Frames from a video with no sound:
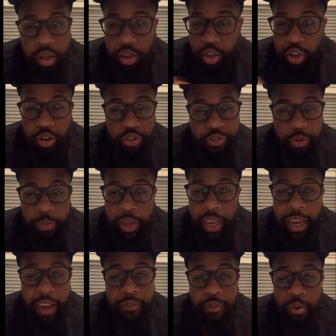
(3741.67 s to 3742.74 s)
Search for
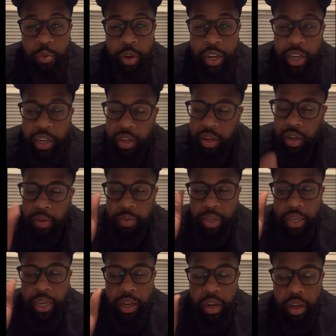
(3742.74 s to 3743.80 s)
me everywhere, you know what I'm
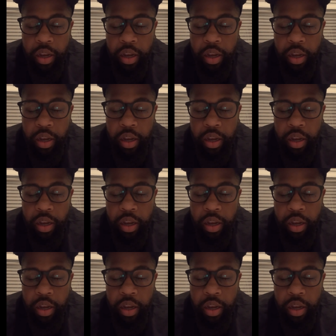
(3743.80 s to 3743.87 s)
saying?